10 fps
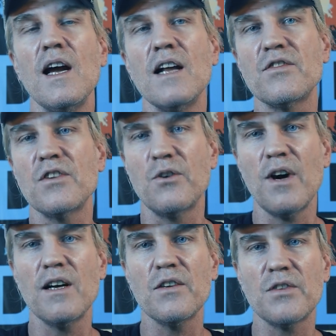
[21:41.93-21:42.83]
it's the
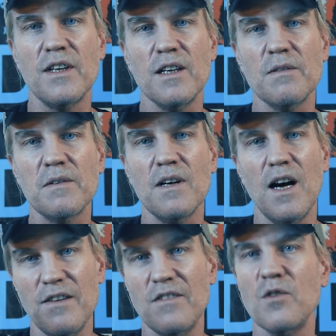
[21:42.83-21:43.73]
greatest gift
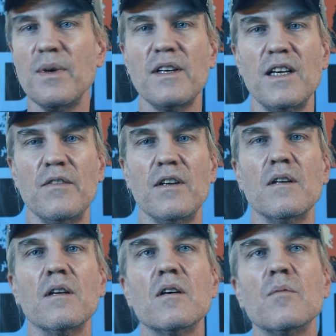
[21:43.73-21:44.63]
I've ever been
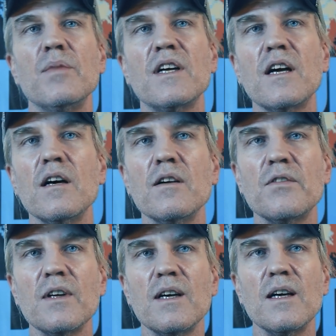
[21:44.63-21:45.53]
given
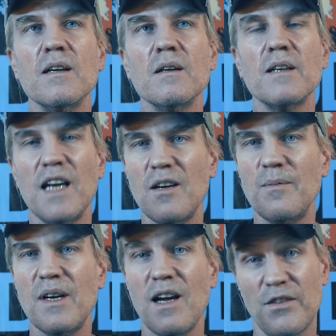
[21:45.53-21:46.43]
because it gave
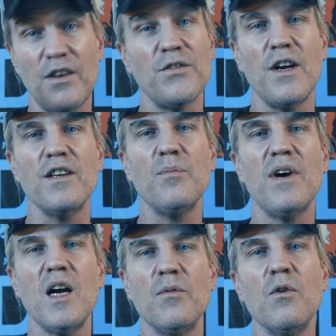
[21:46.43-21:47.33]
me, as they say in the
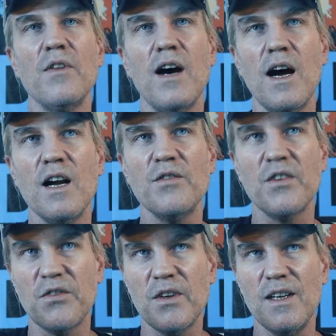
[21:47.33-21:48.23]
Bible, the eyes
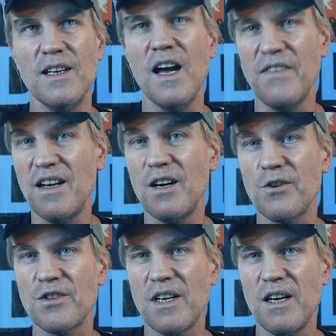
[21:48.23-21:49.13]
to see and the
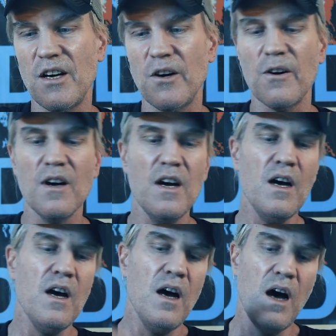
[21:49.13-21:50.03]
ears to hear.
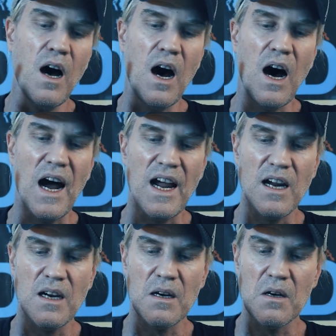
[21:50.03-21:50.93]

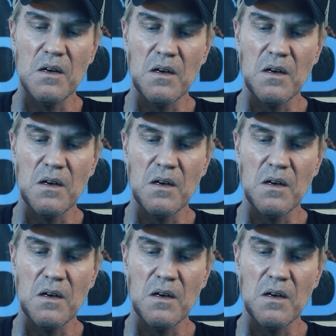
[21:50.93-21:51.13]
I